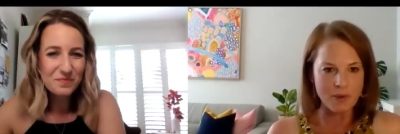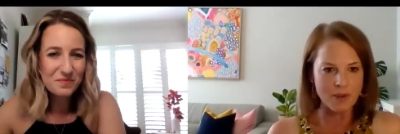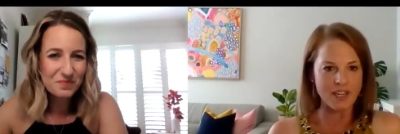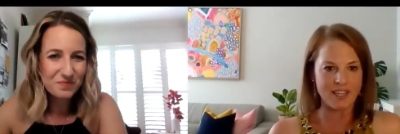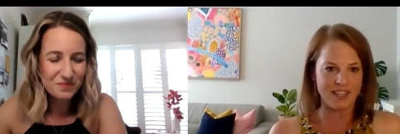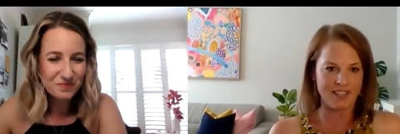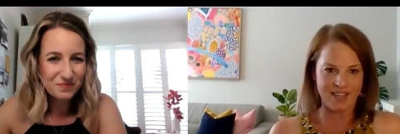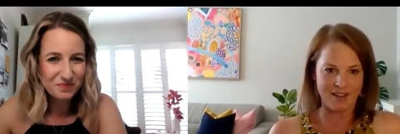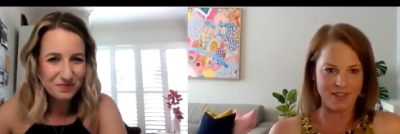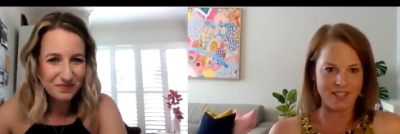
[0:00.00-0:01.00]
Speaker 1: we were going to
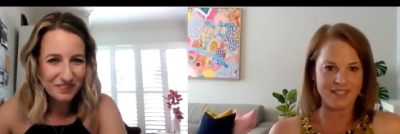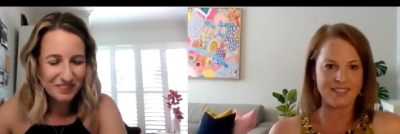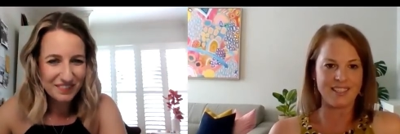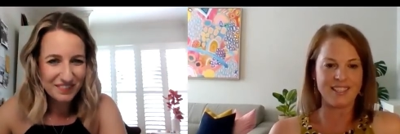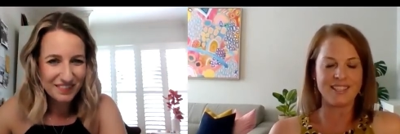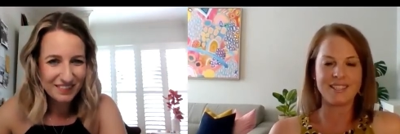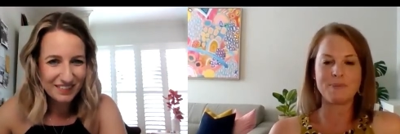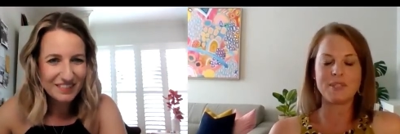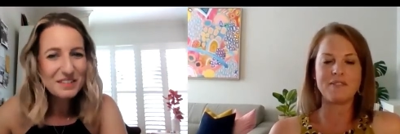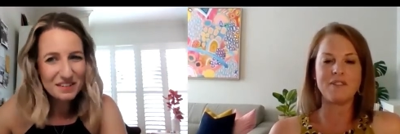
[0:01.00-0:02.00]
cover this in
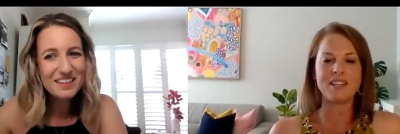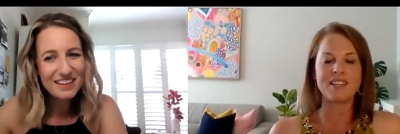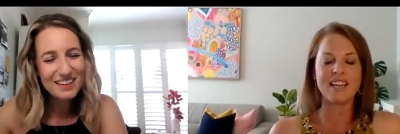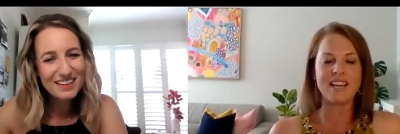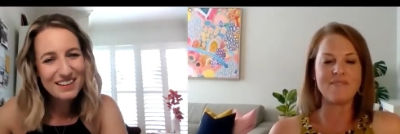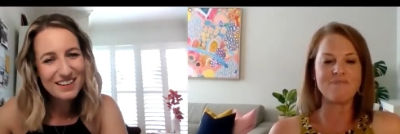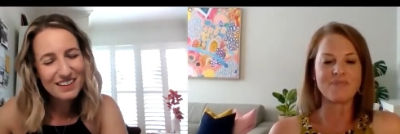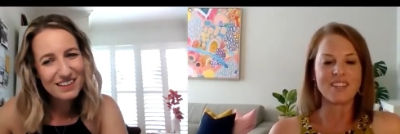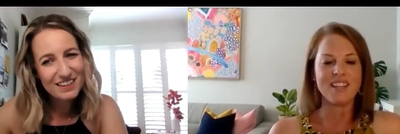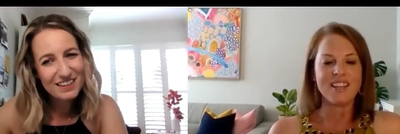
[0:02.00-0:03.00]
specific um,
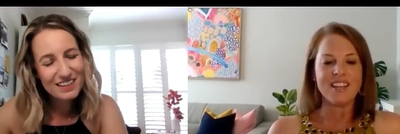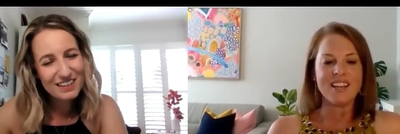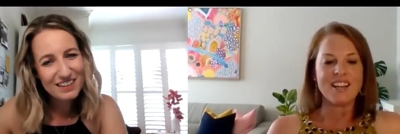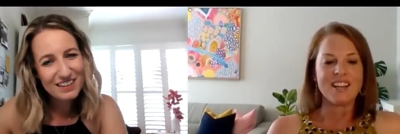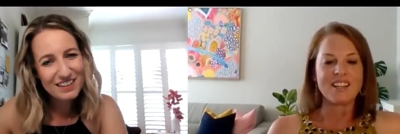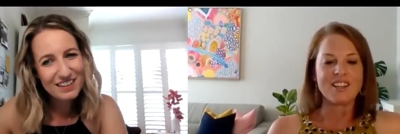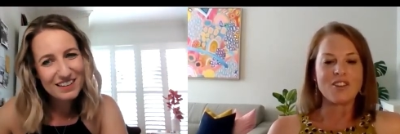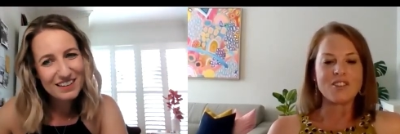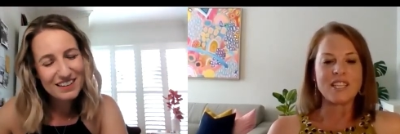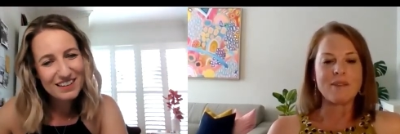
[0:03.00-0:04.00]

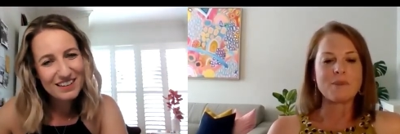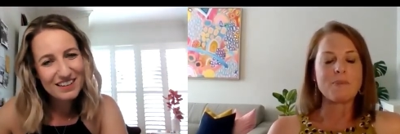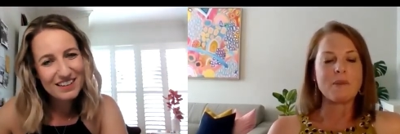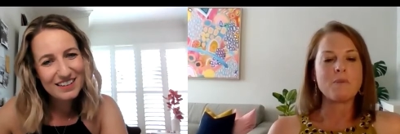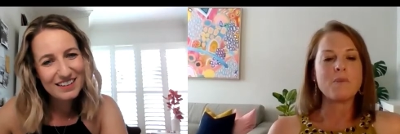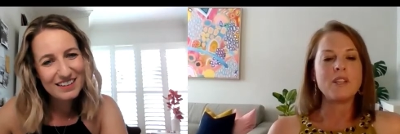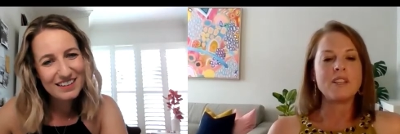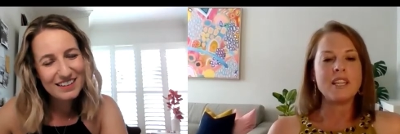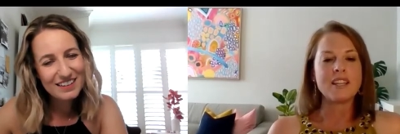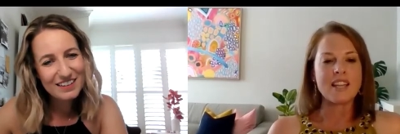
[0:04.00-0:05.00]
concept, but we
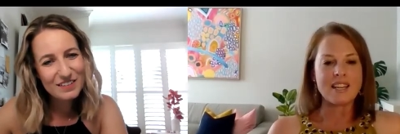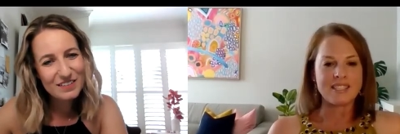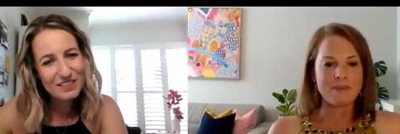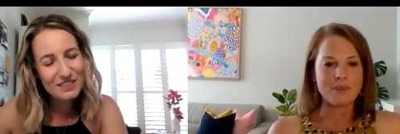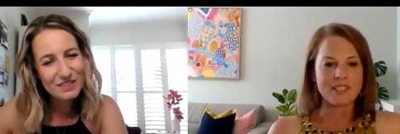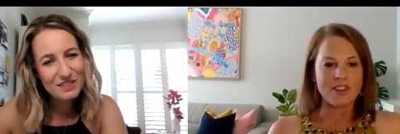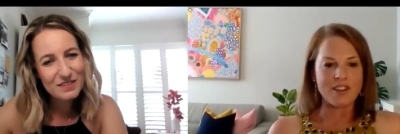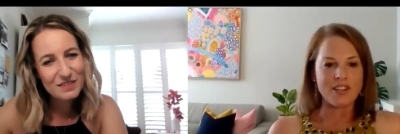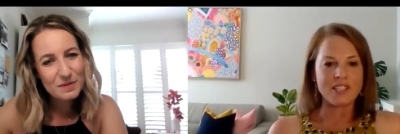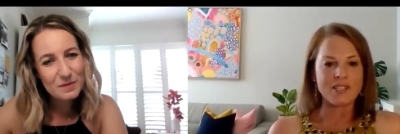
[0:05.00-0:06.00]
in the last
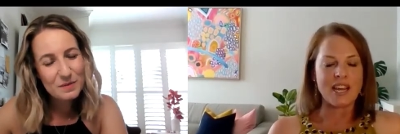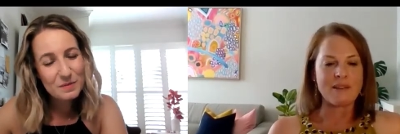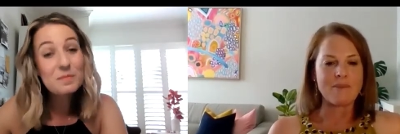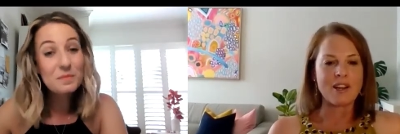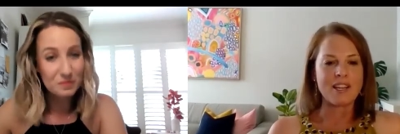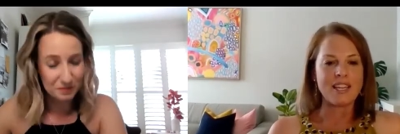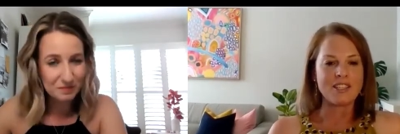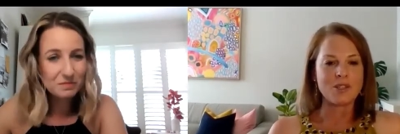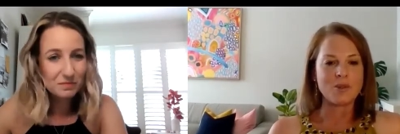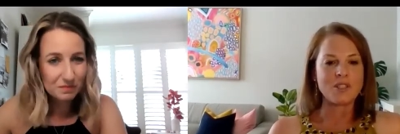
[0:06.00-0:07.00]
episode, um, I
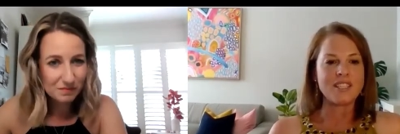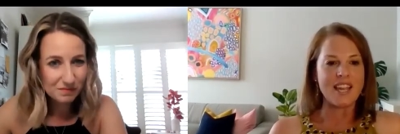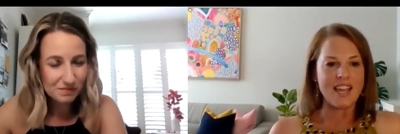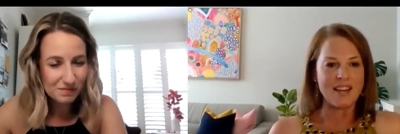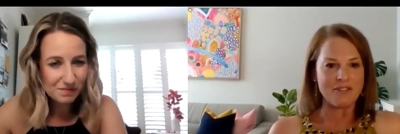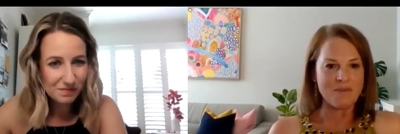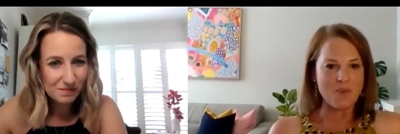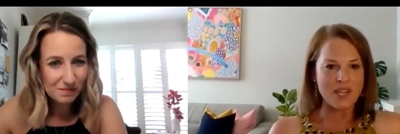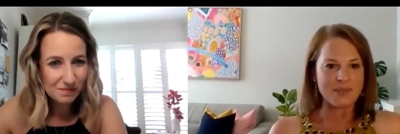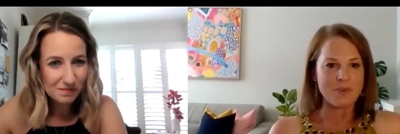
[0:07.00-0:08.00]
talked to Dan from
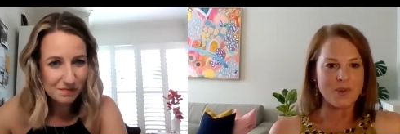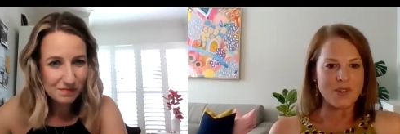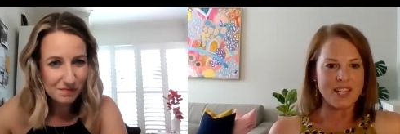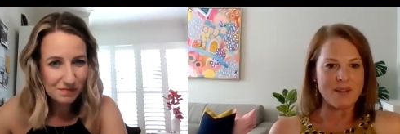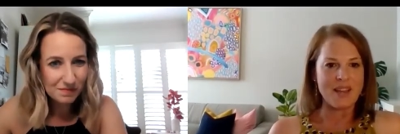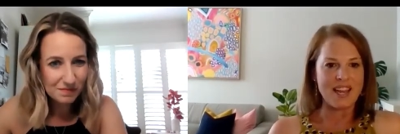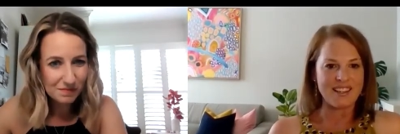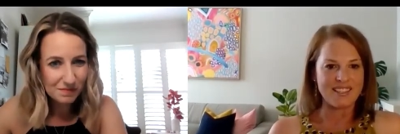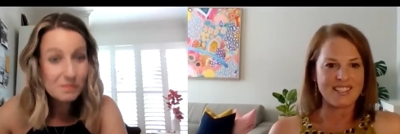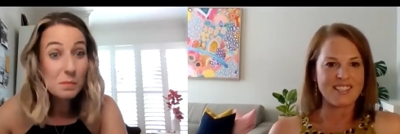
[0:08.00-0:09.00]
Westwood
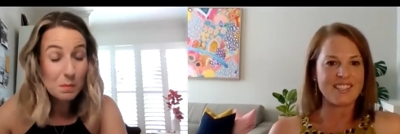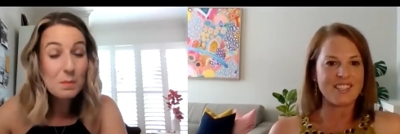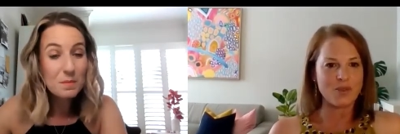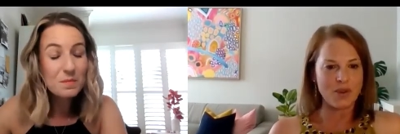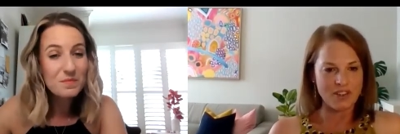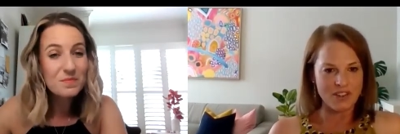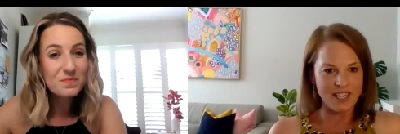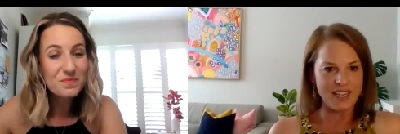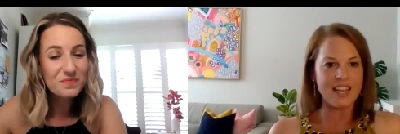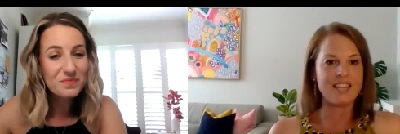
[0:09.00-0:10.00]
about
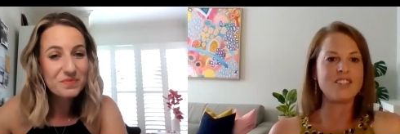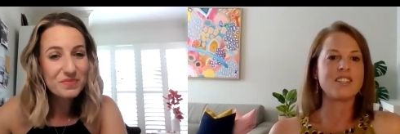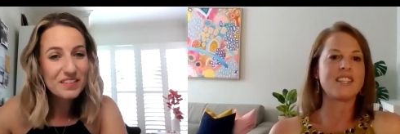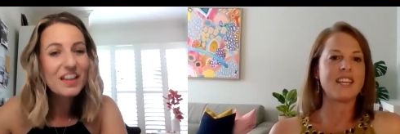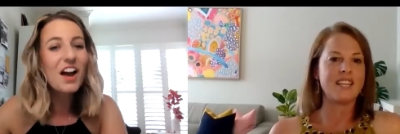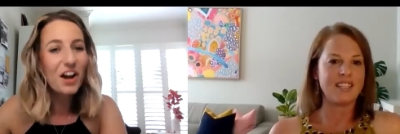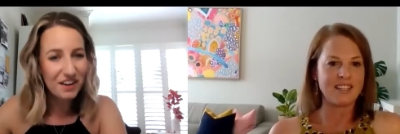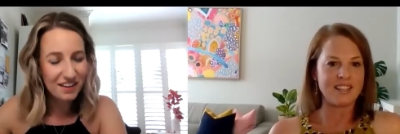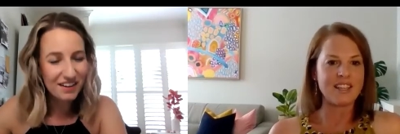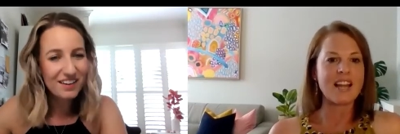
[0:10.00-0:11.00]
joinery and just
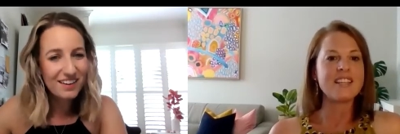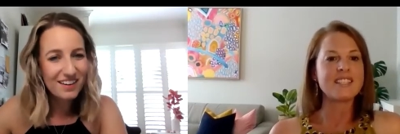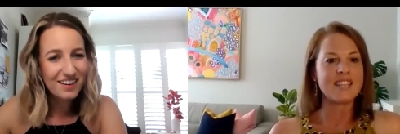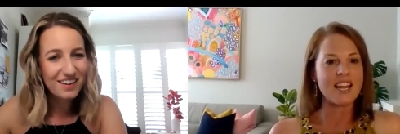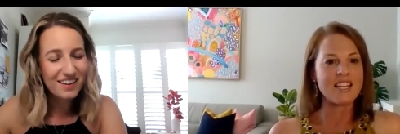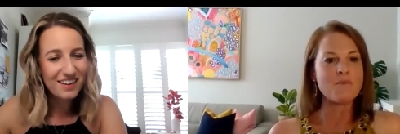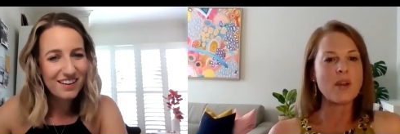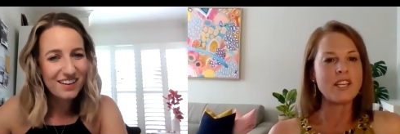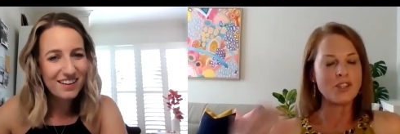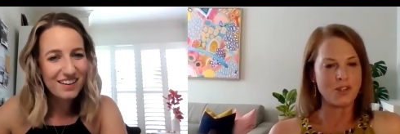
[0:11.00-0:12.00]
getting understanding
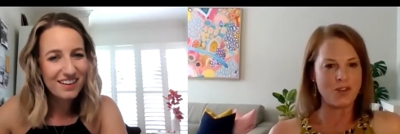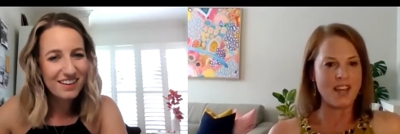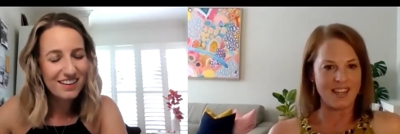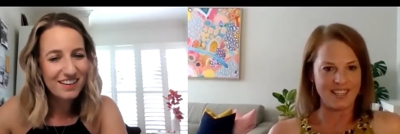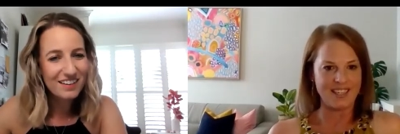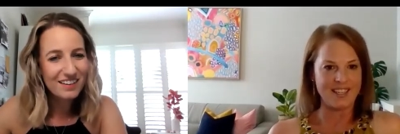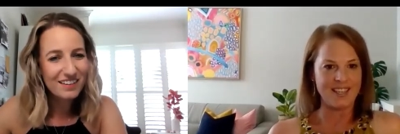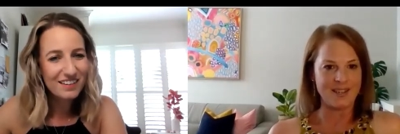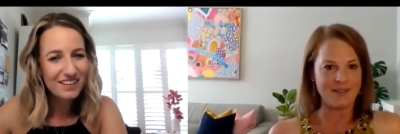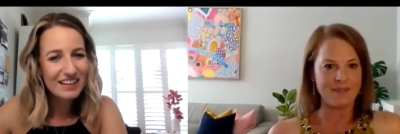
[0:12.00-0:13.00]
when to do that in
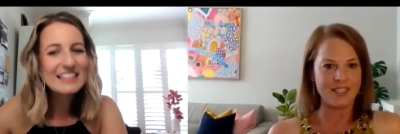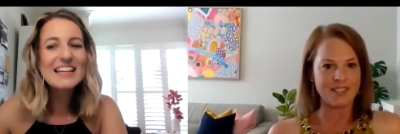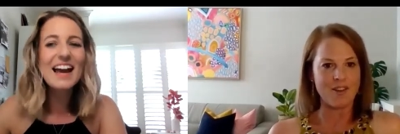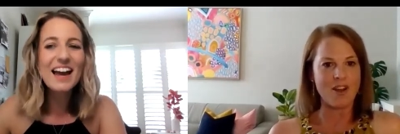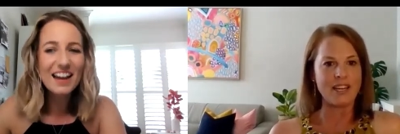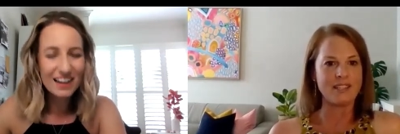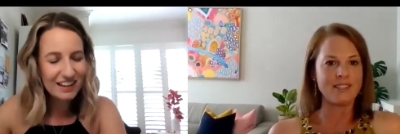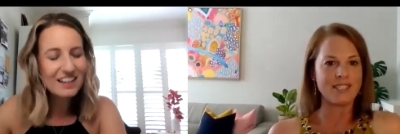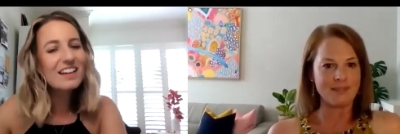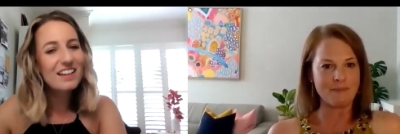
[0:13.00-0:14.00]
the yeah. design
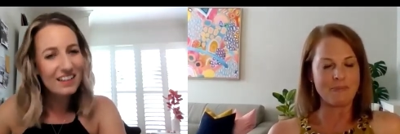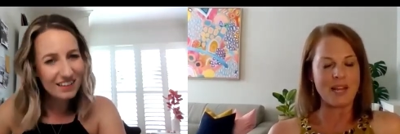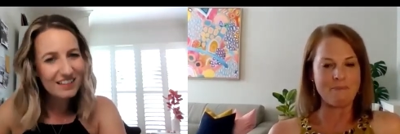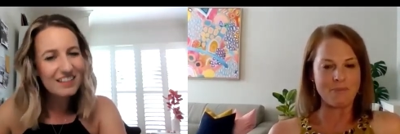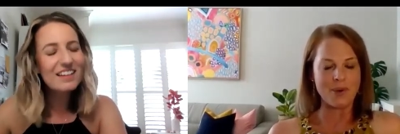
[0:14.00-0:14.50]
um,